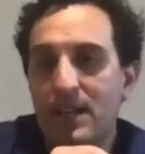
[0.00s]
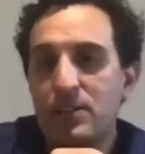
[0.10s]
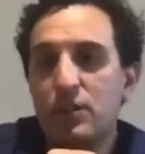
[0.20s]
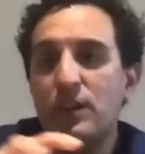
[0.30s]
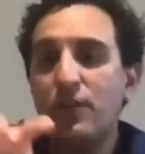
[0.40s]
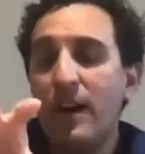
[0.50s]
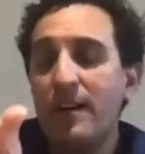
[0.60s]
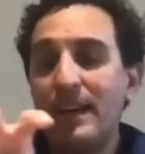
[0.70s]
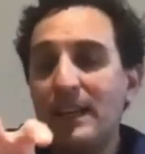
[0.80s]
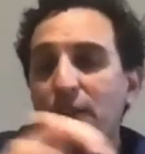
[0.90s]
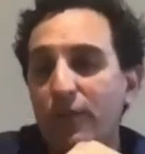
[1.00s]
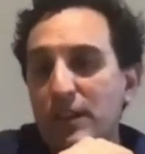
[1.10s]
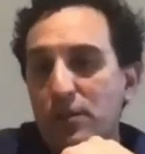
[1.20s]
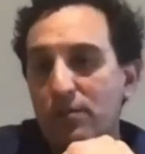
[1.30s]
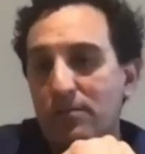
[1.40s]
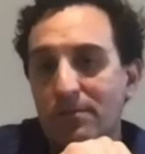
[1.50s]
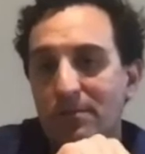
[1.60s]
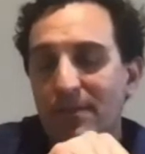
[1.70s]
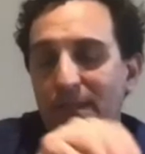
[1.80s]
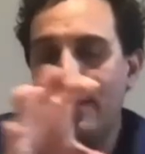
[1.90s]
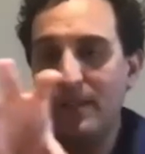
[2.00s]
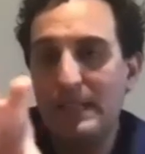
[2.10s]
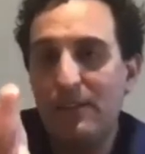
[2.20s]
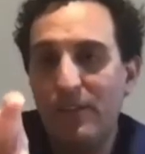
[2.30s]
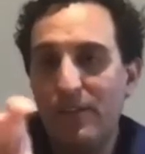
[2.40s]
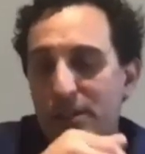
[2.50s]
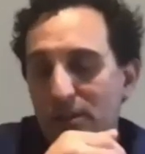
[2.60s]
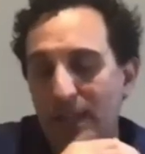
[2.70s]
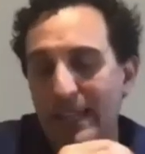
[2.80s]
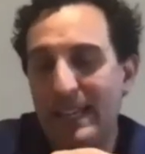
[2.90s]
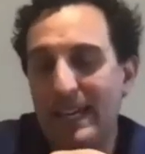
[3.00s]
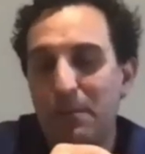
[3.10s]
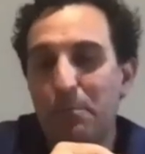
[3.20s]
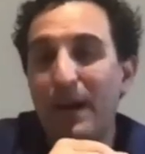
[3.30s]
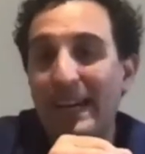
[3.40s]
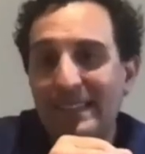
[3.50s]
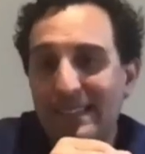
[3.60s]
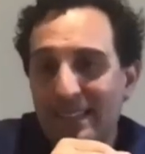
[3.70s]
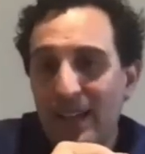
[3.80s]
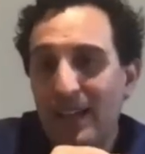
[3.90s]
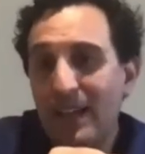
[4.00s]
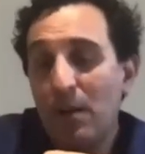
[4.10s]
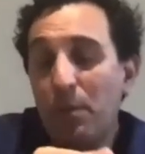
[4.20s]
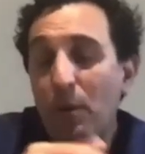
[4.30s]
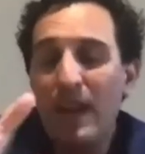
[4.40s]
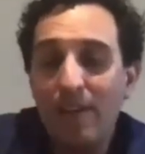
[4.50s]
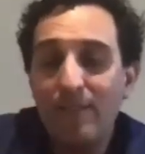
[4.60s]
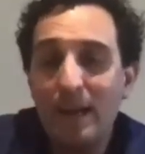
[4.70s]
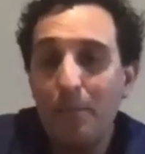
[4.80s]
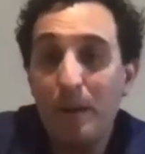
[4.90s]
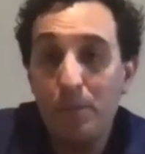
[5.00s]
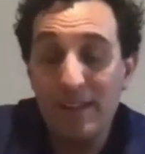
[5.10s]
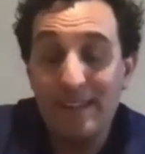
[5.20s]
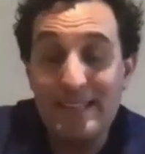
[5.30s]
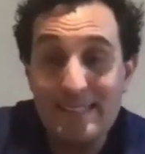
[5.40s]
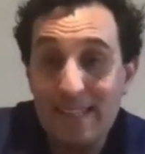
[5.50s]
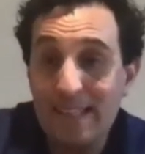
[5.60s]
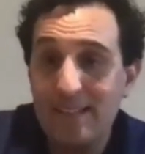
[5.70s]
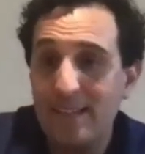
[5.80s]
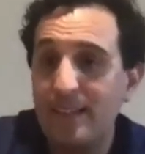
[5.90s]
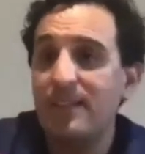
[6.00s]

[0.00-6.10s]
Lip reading: So it's very individually based, But we have done people in their 60s